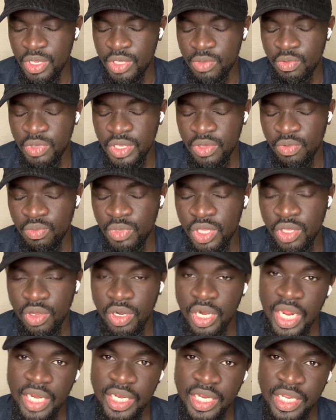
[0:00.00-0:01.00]
we
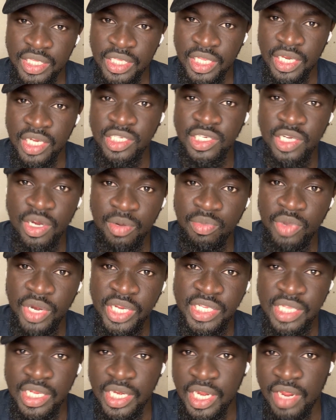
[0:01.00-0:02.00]
thought that the international
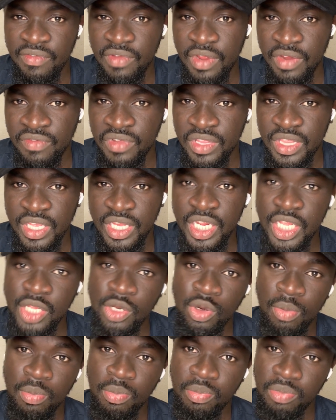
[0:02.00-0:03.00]
breaks and everything,
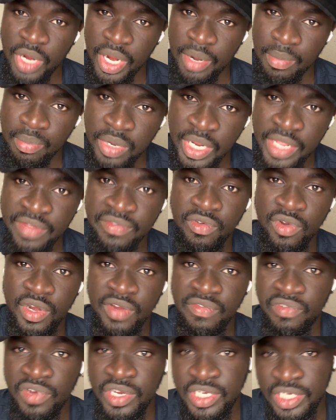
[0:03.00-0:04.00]
he not playing
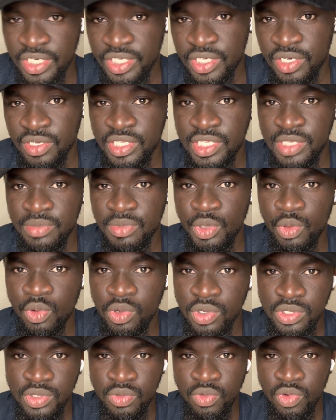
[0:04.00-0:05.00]
for the French national team, he
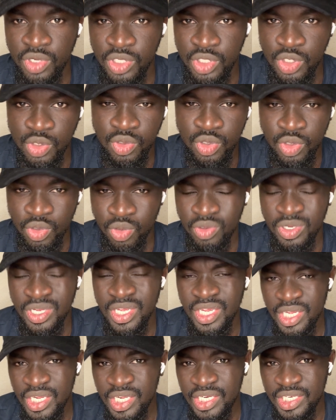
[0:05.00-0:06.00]
was going to,
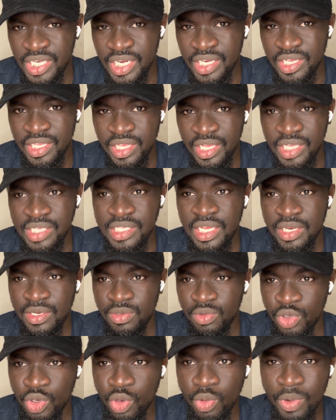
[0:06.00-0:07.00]
change things
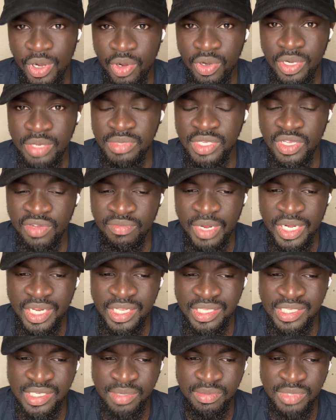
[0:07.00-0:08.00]
and, work on himself.
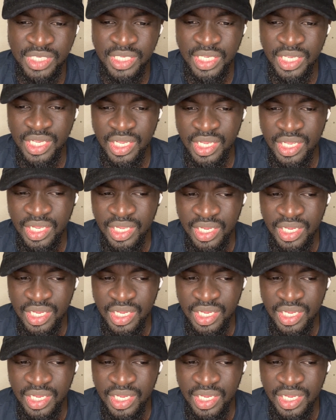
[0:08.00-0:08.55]
But it seems